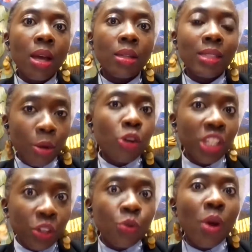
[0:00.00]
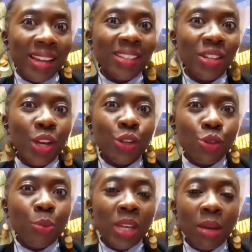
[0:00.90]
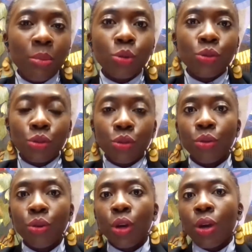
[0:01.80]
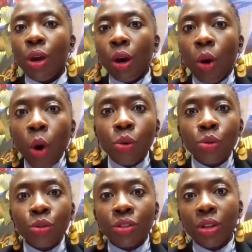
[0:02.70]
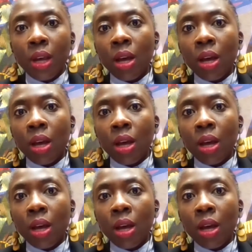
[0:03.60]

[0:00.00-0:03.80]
democratic right to be able to hold